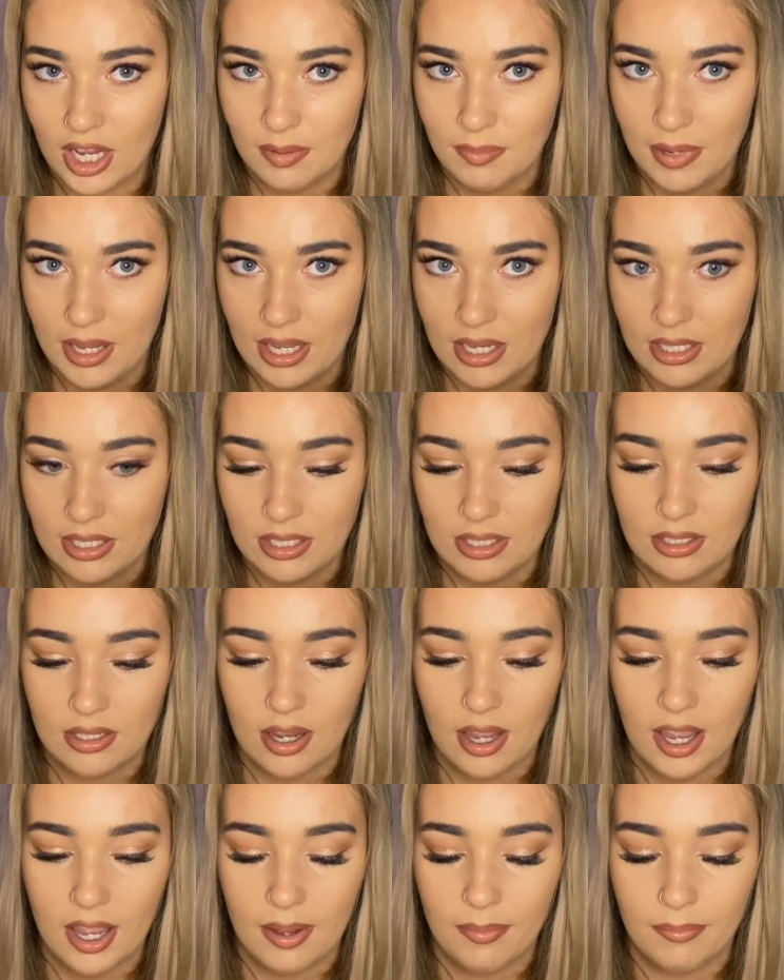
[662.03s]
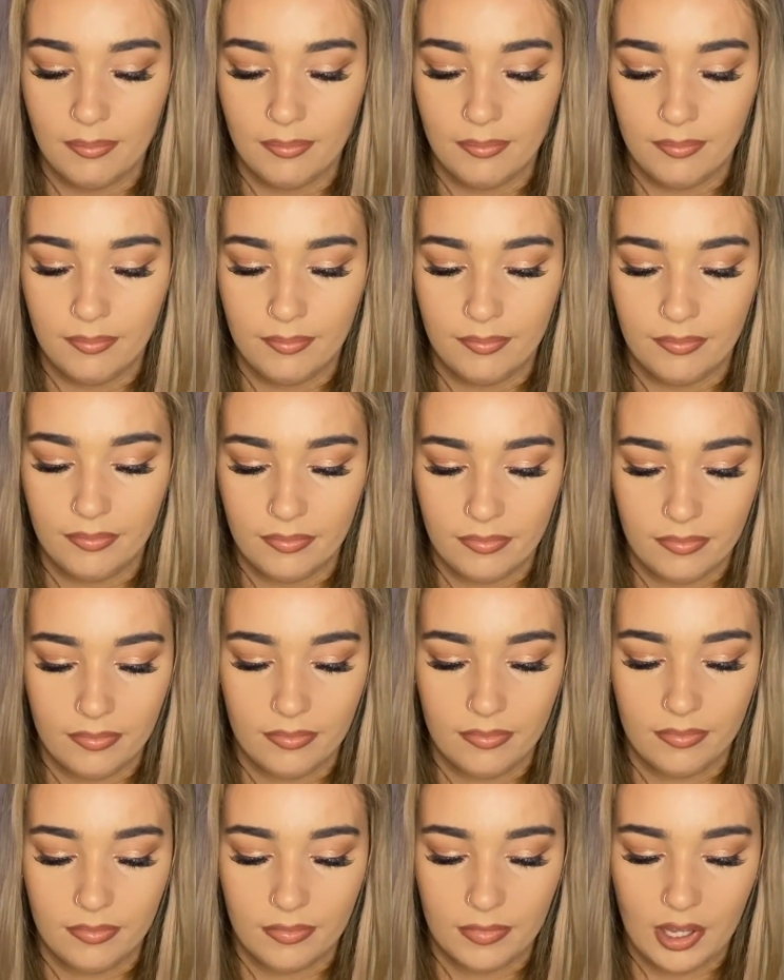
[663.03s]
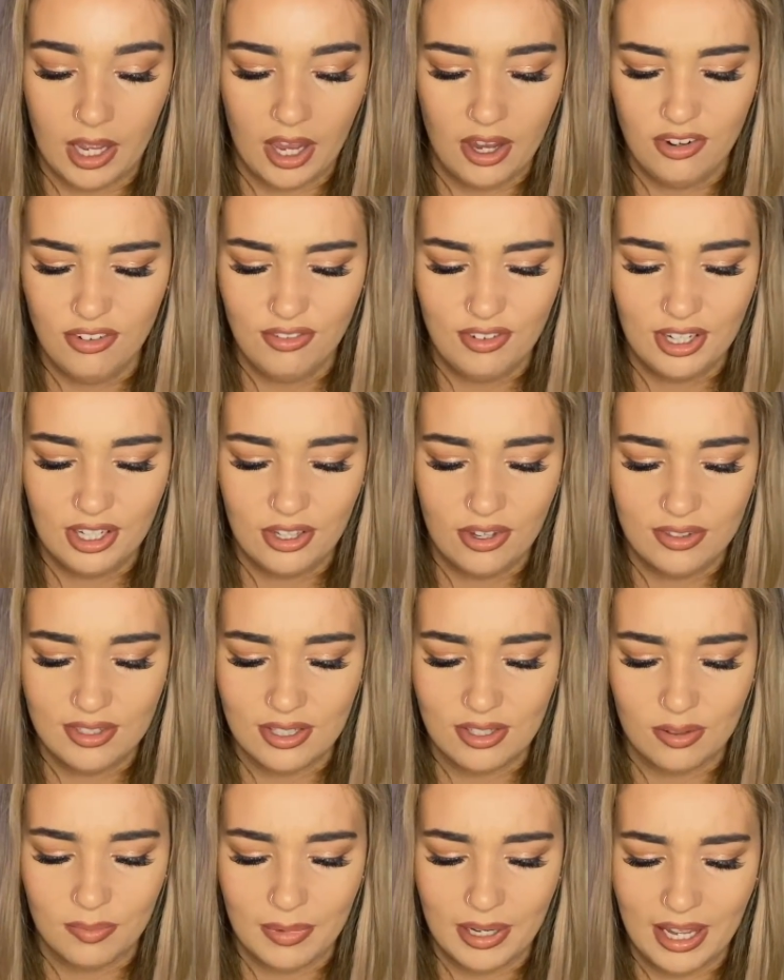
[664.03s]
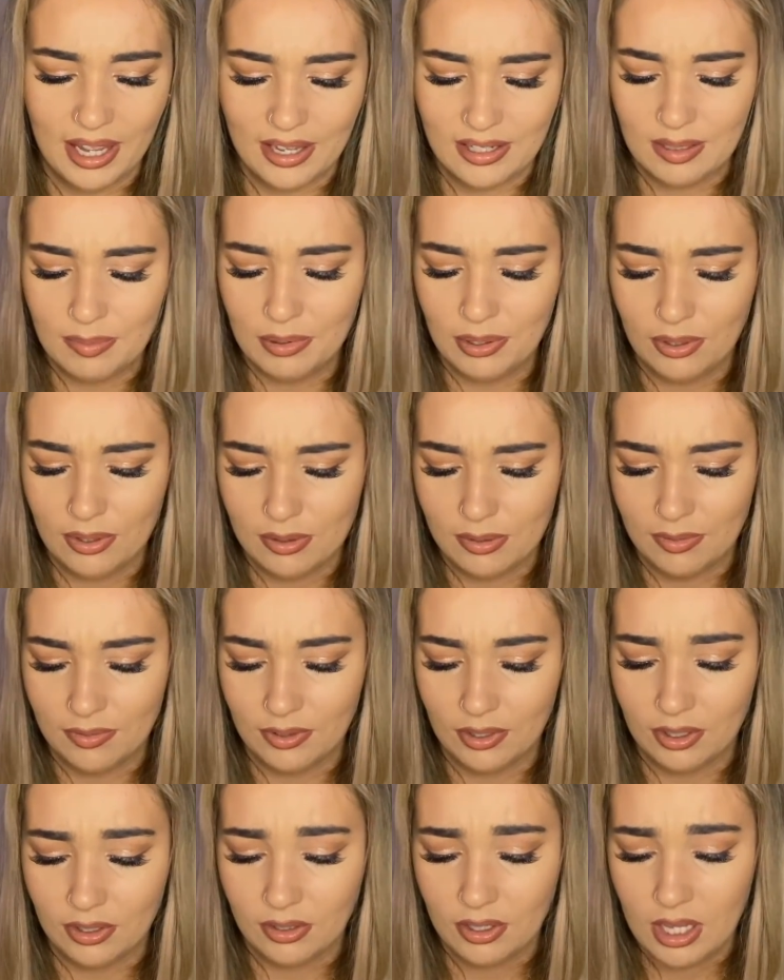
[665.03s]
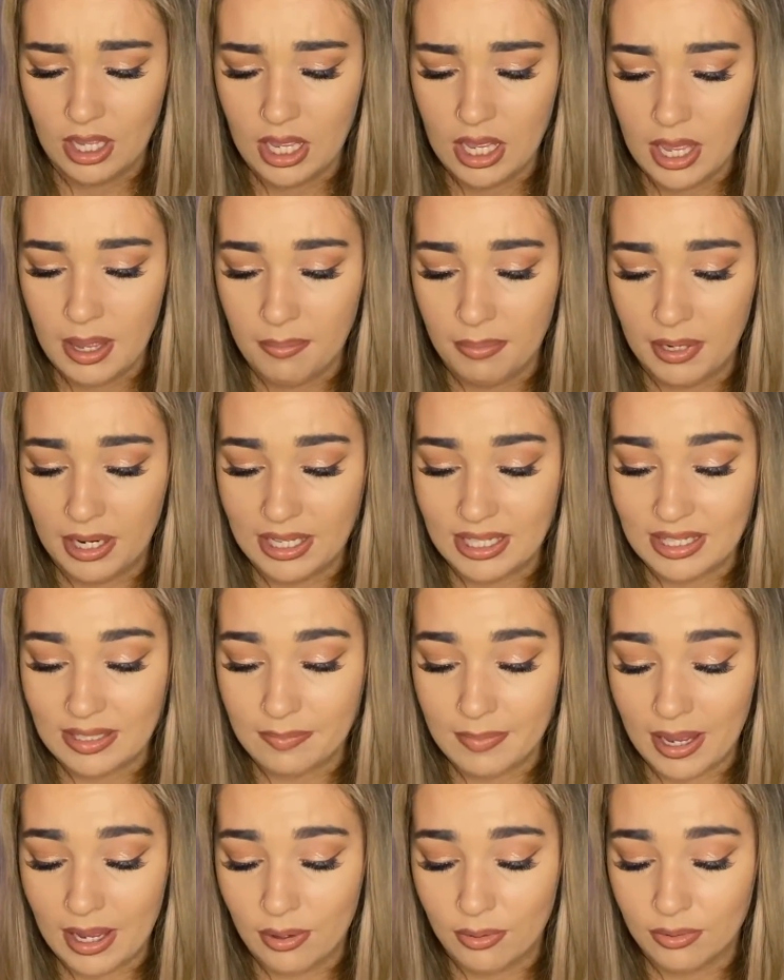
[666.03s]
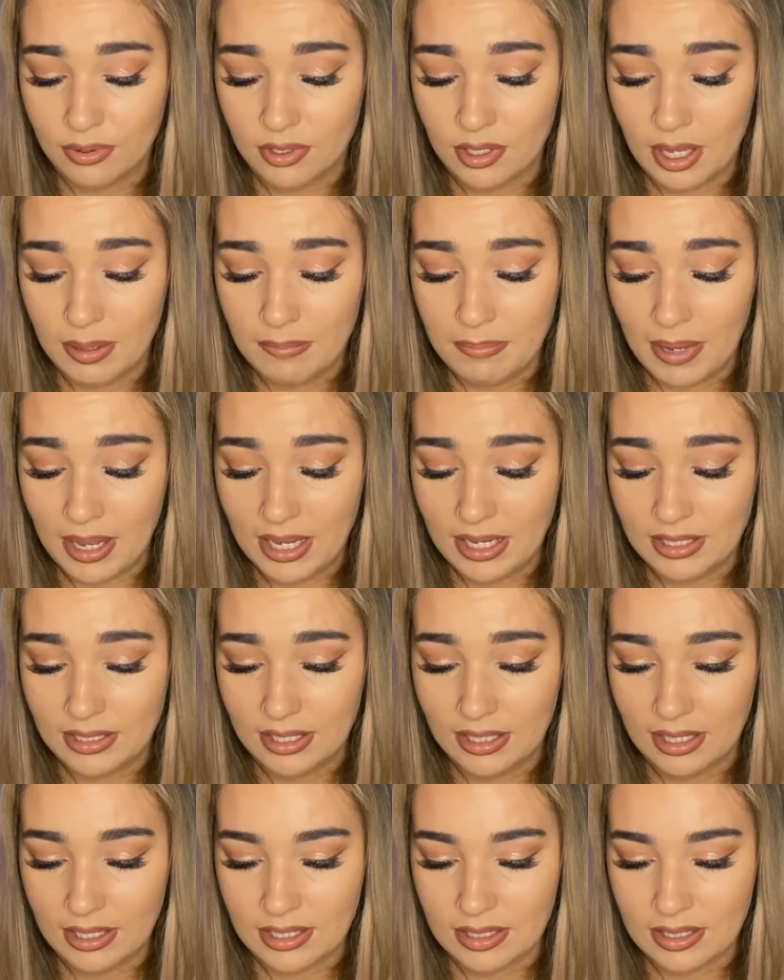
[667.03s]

Mist. I only really use this on my hair, to be honest with you, but it smells amazing.